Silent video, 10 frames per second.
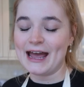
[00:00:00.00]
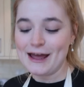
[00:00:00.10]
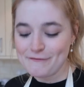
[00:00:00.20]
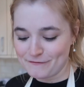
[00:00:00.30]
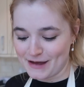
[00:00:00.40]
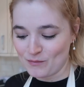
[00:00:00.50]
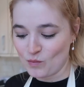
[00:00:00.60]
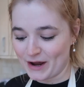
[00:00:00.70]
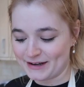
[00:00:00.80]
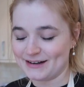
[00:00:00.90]
If
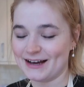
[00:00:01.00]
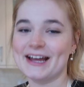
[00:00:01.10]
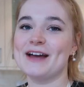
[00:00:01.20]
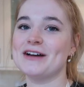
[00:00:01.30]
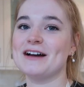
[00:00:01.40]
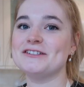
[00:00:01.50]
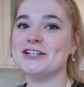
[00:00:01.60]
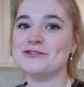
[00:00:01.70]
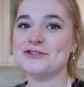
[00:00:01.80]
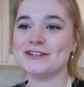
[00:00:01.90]
and when I ever have
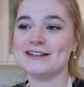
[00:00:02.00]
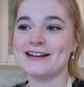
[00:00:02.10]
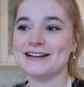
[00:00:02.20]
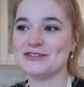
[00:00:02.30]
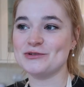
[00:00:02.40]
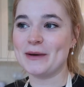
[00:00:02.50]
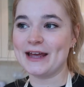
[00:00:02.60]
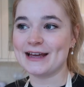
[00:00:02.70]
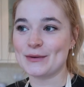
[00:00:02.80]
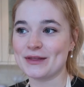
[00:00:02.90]
children and I do
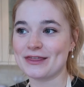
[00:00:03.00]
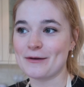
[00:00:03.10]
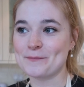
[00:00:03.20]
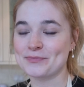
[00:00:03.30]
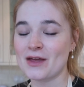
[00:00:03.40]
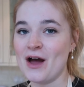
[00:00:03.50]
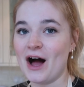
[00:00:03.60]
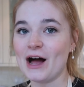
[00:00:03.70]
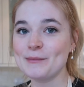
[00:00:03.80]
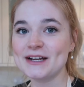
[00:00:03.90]
baking with them,
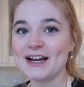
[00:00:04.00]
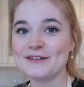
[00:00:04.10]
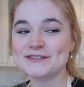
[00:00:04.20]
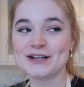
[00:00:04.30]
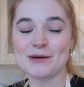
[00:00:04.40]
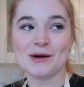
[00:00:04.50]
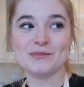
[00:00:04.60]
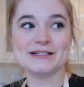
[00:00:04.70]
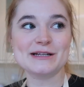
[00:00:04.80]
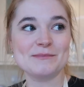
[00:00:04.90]
I'm gonna have to come up
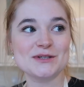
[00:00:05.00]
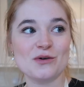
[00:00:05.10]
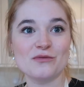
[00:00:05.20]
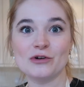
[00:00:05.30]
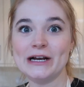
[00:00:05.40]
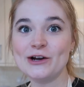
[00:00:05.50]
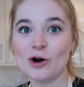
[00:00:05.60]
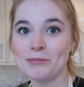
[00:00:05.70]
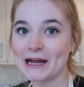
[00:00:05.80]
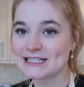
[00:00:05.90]
with some sort of really
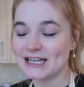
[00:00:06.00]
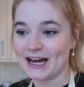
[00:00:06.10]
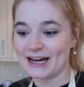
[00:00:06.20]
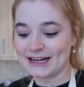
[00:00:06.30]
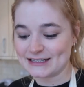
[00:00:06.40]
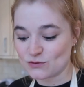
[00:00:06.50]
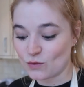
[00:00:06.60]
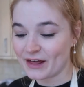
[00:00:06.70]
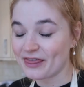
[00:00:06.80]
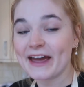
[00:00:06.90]
complex lie as to
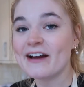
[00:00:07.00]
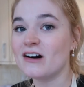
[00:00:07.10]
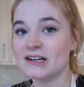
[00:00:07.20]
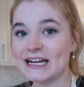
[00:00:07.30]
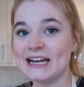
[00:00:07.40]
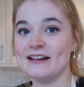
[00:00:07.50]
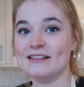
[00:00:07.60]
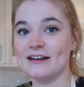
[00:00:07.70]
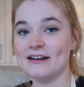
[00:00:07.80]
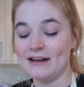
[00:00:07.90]
why they can't eat
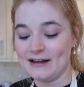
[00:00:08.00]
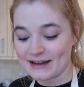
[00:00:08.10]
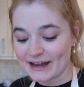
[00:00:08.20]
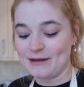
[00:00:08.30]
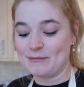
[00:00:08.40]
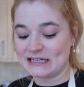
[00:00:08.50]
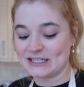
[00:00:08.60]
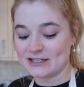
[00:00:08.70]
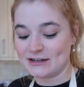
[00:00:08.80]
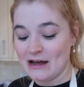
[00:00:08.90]
the cake
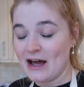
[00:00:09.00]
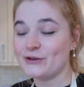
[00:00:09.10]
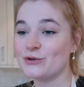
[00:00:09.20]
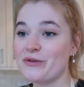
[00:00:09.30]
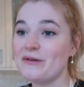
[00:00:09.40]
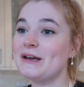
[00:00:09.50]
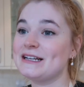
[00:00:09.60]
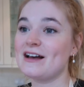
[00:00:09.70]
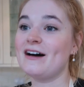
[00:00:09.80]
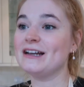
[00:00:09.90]
mixture. And although it
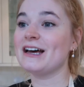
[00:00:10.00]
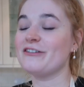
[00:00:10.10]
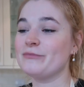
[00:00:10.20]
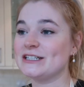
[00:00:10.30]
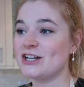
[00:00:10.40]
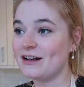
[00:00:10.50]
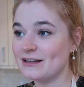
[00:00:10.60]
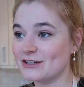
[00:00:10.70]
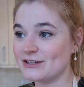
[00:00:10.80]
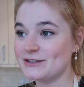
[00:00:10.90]
is a highlight of my
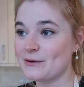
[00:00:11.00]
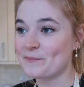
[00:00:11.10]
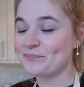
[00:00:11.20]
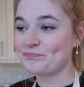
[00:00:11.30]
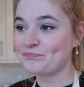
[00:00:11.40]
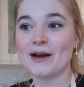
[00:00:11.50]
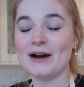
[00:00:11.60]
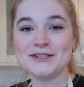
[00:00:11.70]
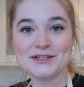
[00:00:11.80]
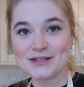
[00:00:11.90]
childhood,
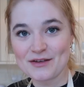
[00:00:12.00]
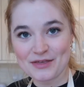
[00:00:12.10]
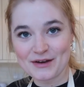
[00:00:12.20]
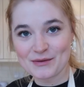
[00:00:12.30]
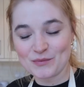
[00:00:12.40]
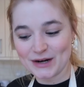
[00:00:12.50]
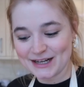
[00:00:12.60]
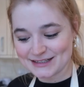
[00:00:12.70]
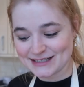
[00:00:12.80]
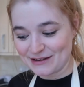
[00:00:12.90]
I just don't think I'm
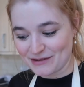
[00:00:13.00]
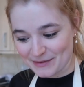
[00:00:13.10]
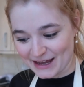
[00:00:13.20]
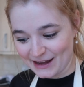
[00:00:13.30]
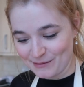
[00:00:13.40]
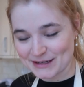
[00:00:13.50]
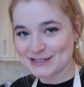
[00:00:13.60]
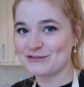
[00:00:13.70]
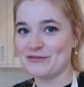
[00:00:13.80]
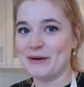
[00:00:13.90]
willing to give up the cake
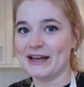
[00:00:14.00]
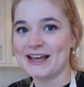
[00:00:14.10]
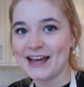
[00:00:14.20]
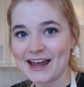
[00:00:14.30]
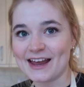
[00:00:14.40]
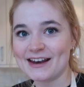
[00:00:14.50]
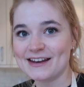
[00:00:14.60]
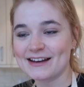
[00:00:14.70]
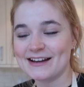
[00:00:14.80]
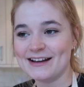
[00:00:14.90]
mixture for my kid.